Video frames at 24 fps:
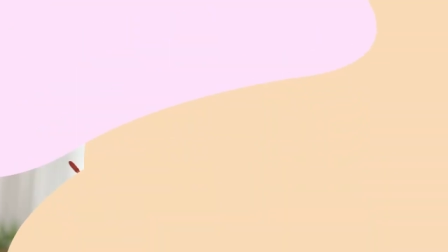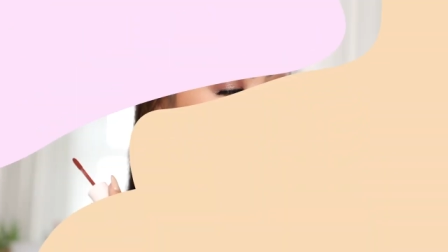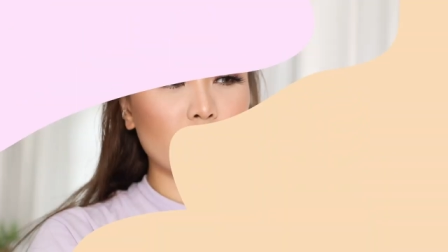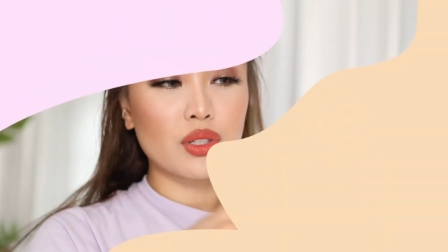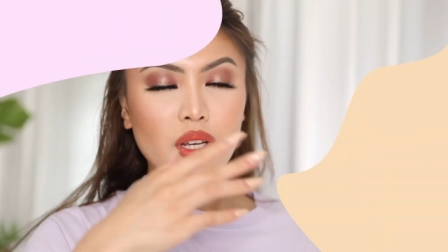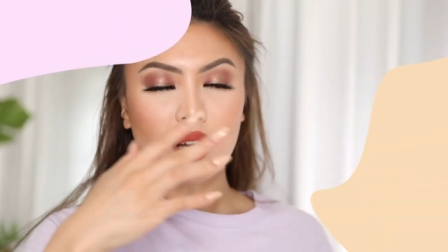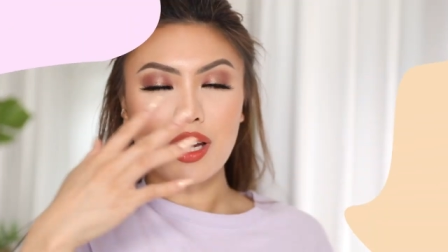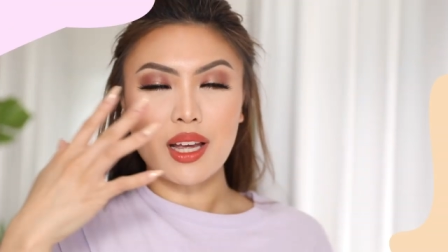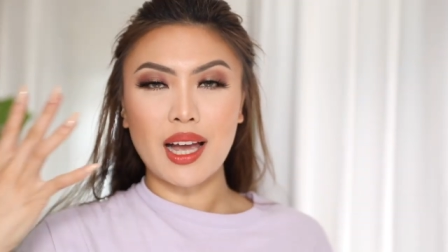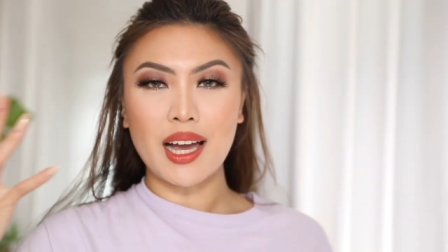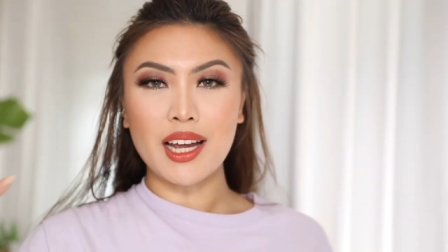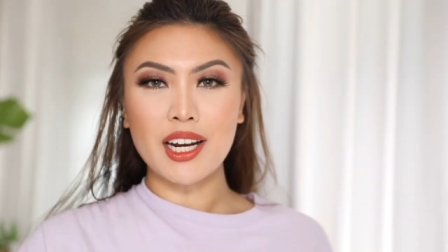
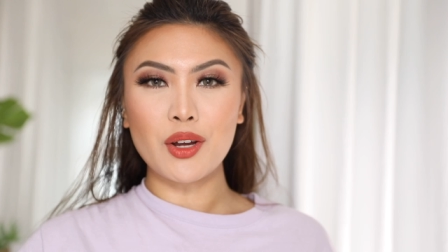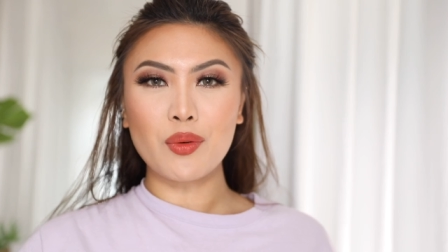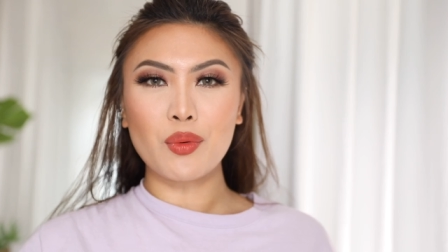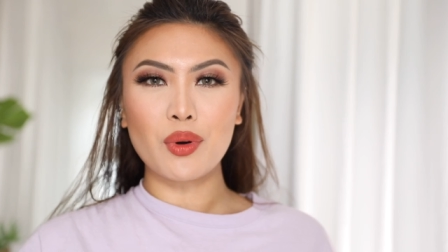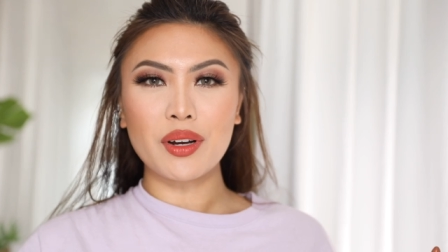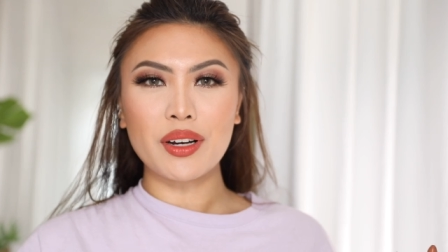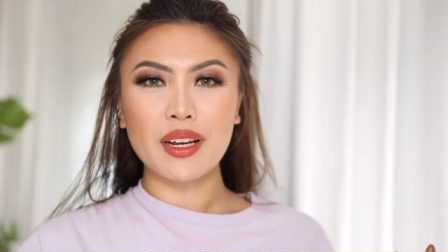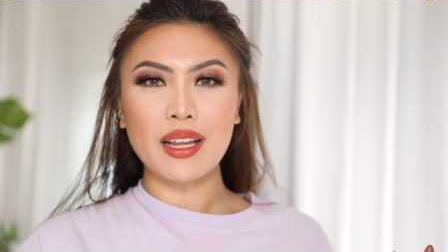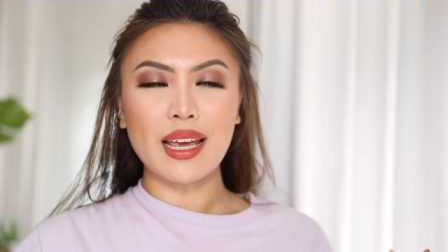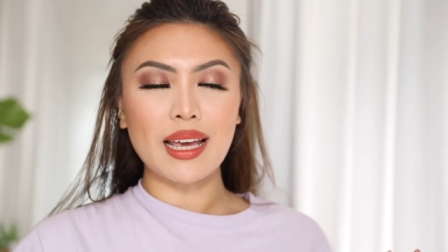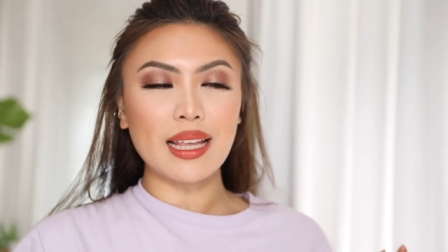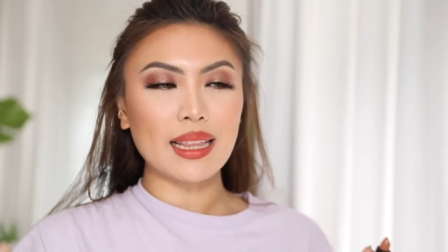So I kind of
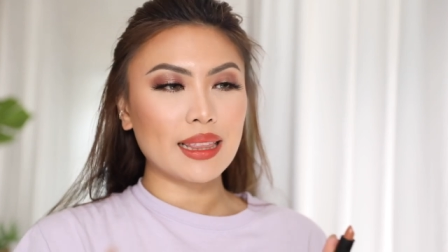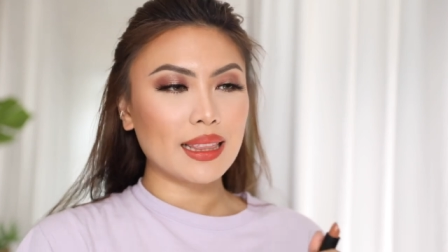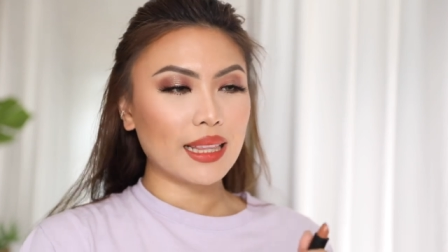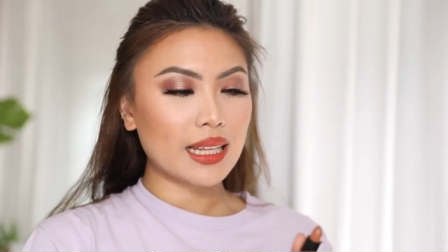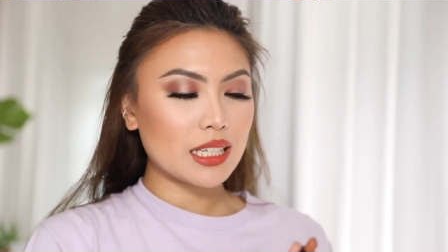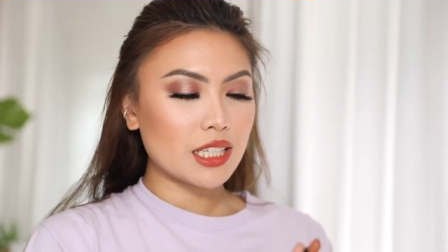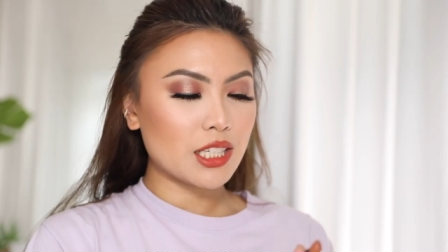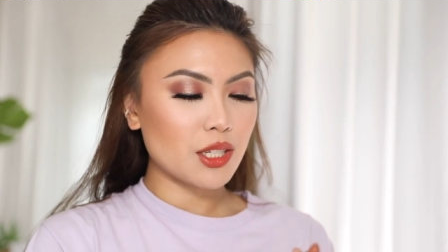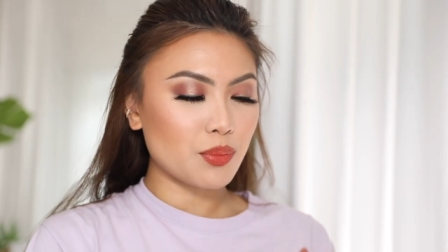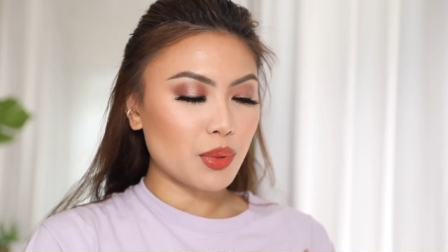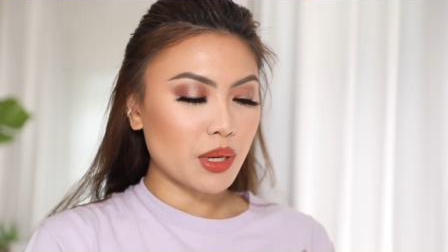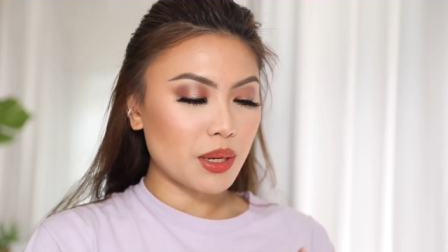want it a
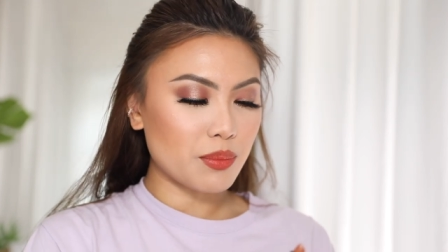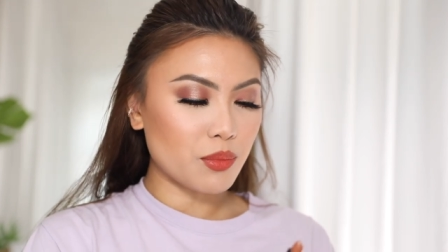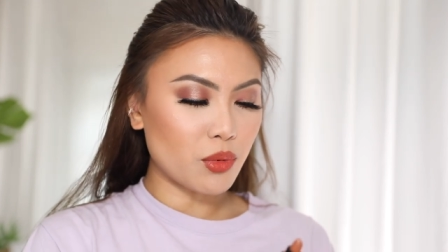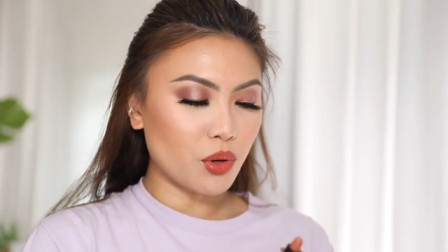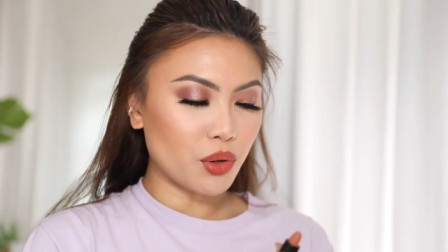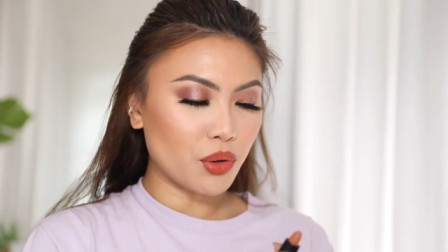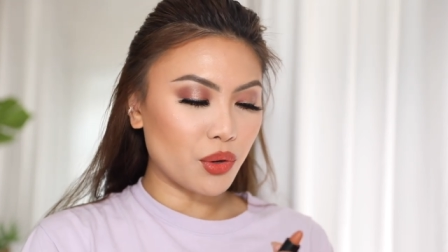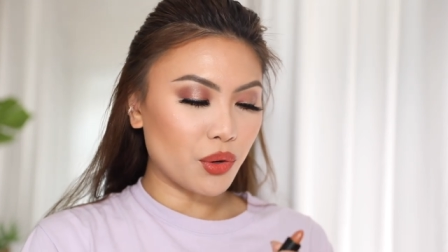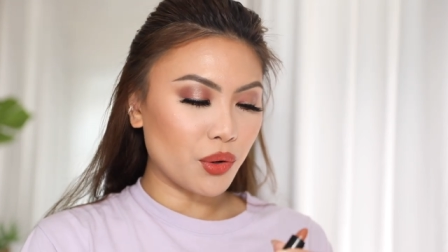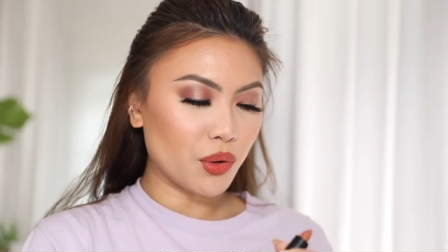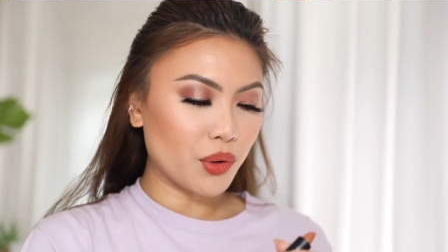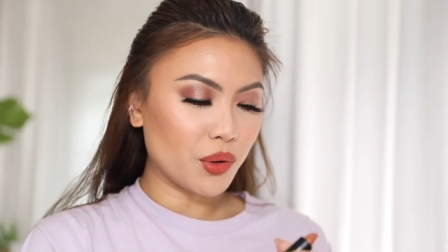little bit
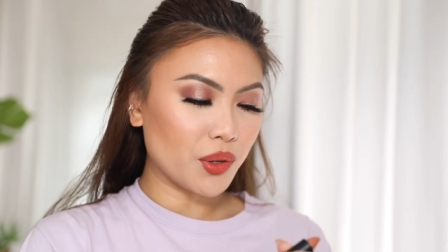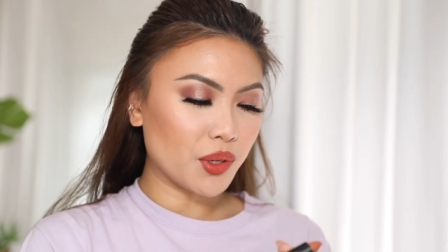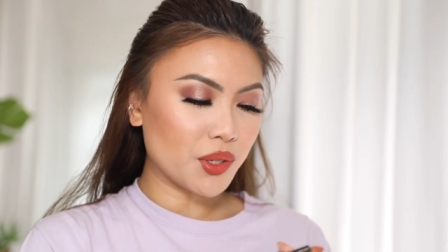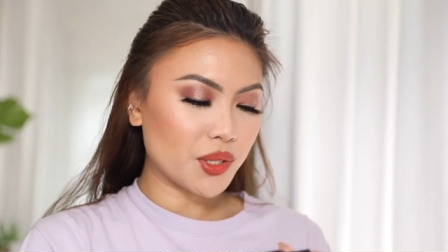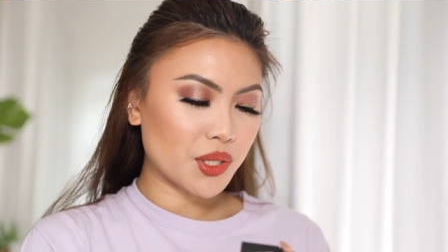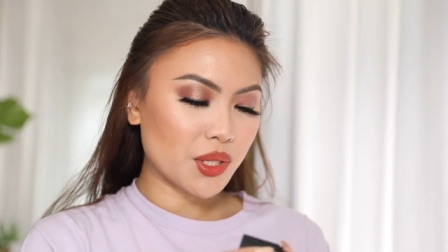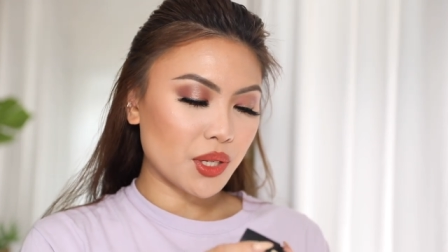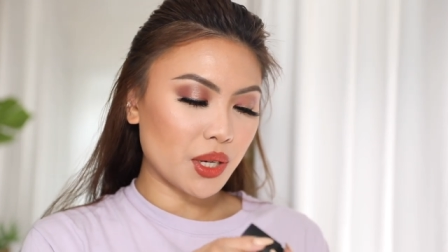more nude,